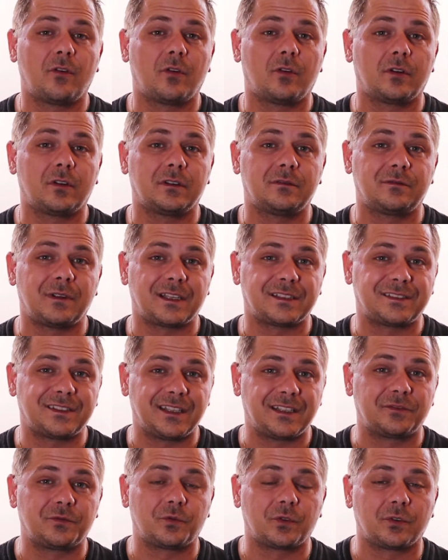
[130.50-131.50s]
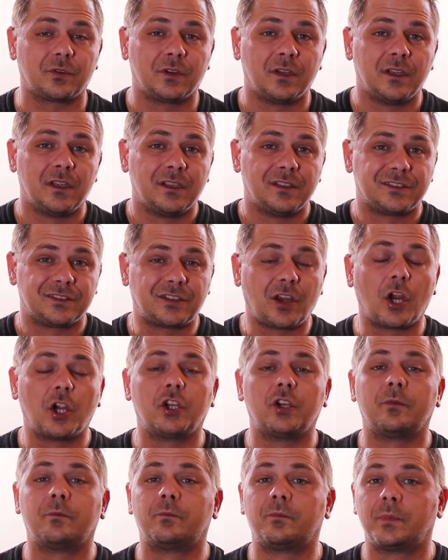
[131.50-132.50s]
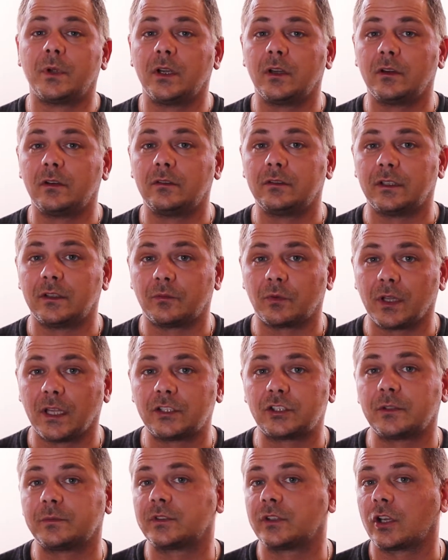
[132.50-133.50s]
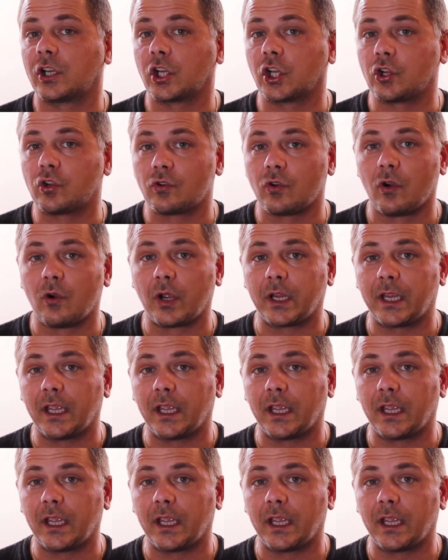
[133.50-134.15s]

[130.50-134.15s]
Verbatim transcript: forward, as things were starting to build and the relationship started to grow